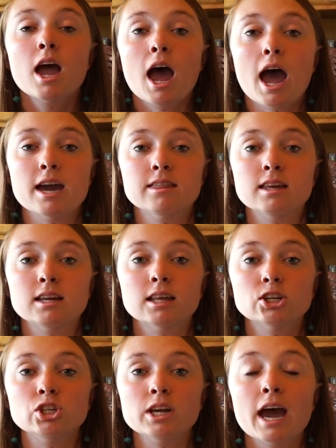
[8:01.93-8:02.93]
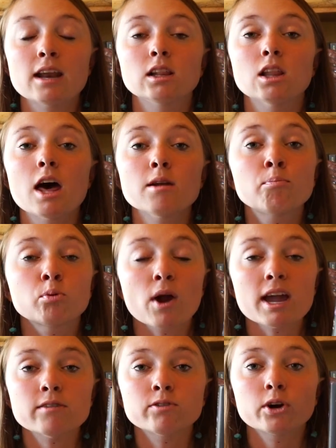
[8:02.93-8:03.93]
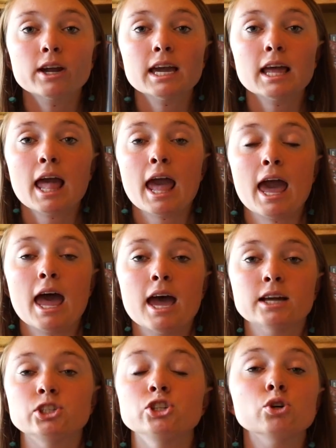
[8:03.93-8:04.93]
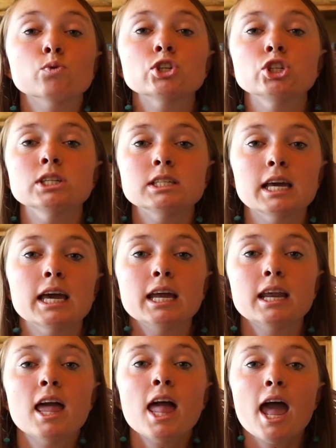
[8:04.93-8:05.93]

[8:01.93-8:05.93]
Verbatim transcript: I think that she had a lot of bravery uh, to do what she did,